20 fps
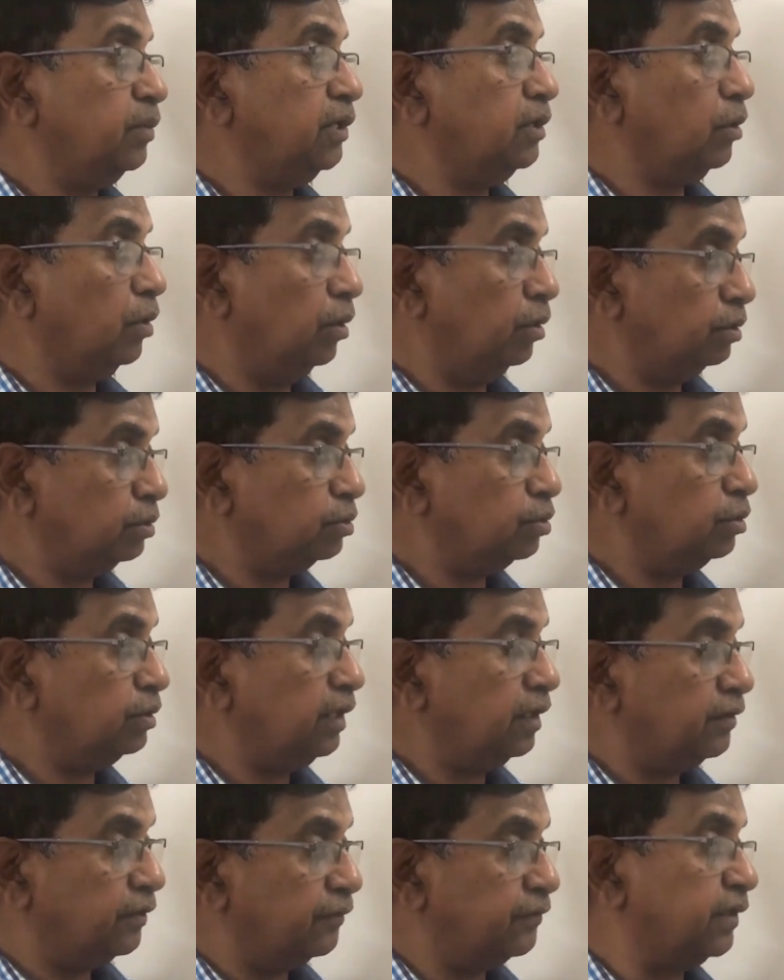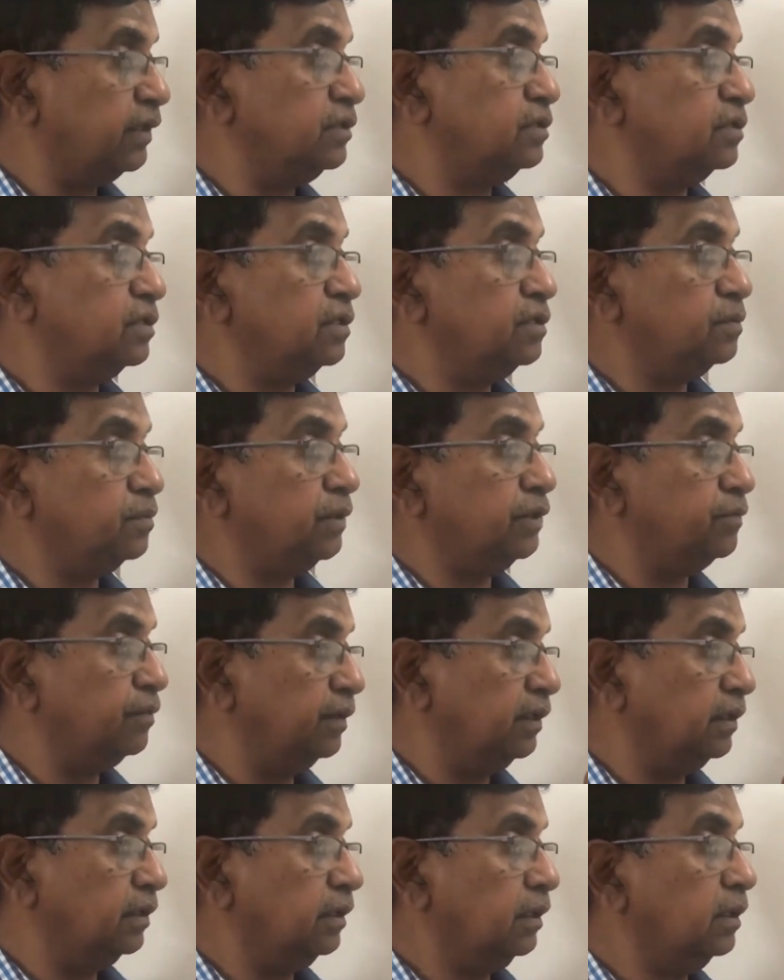but also the differences
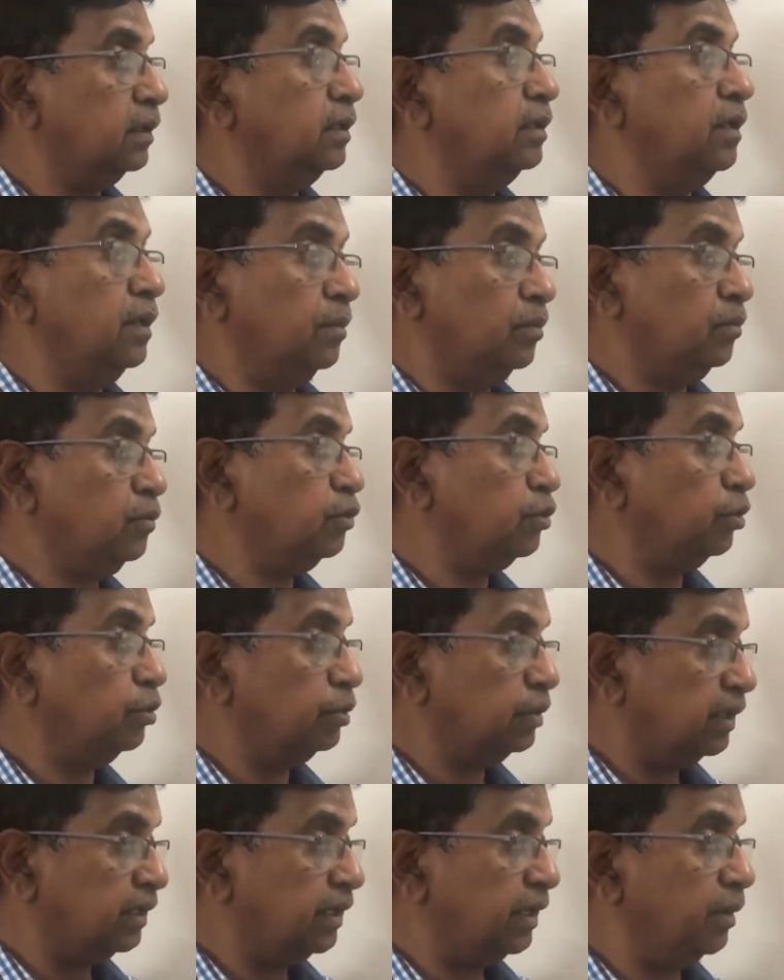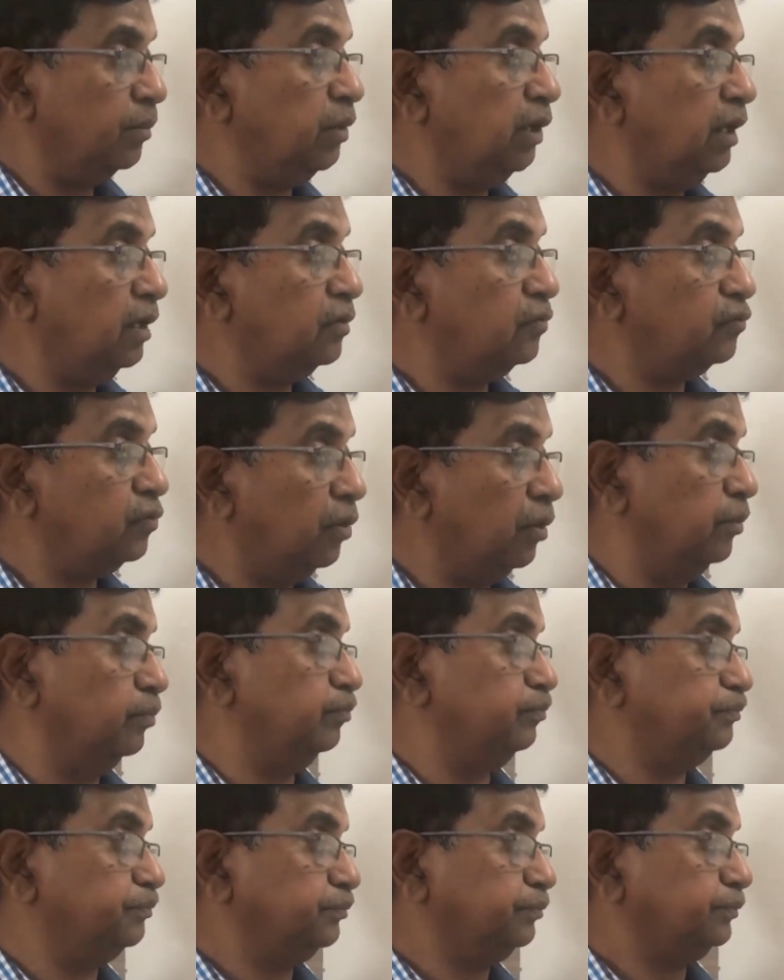between them through the tabular
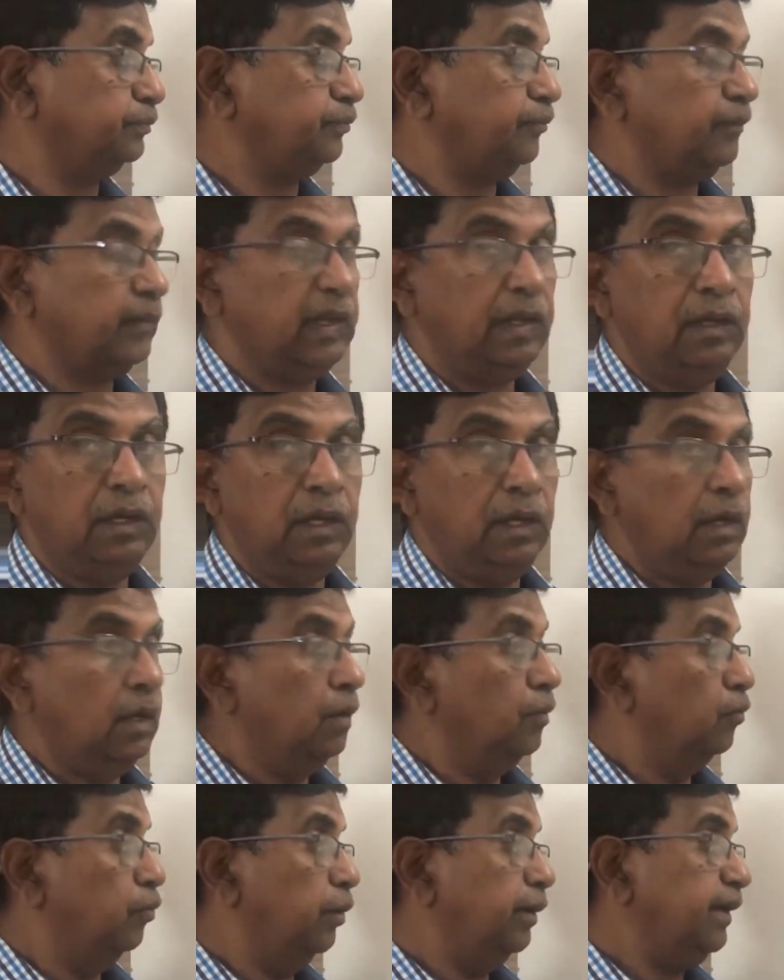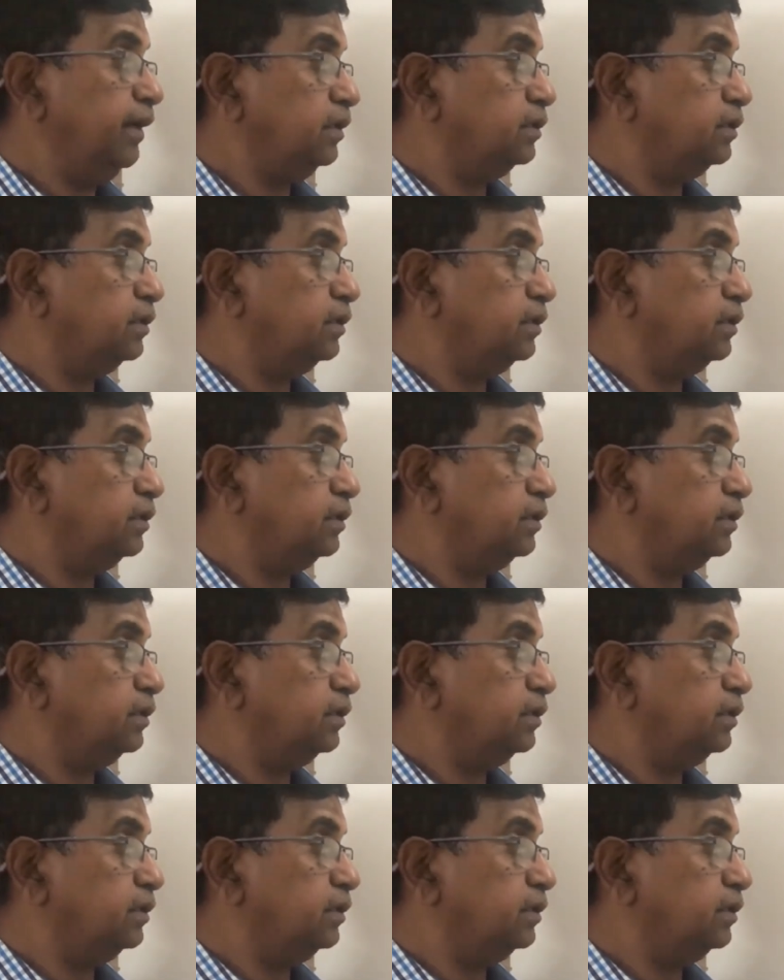form. For